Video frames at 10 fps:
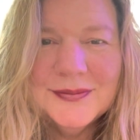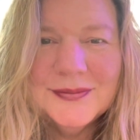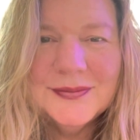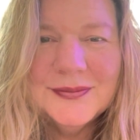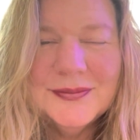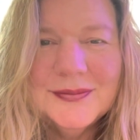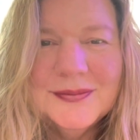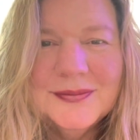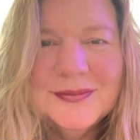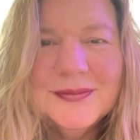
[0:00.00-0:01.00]

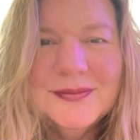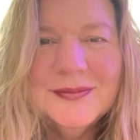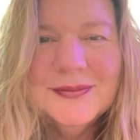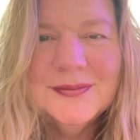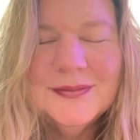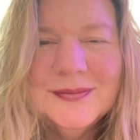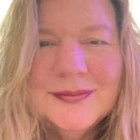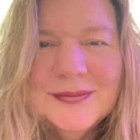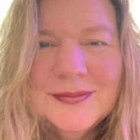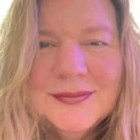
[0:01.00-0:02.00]

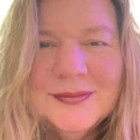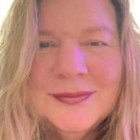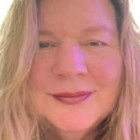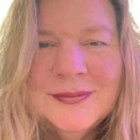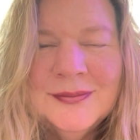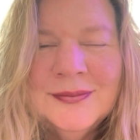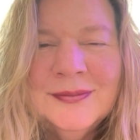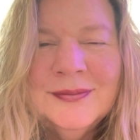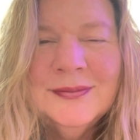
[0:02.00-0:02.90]
Nobody speaks.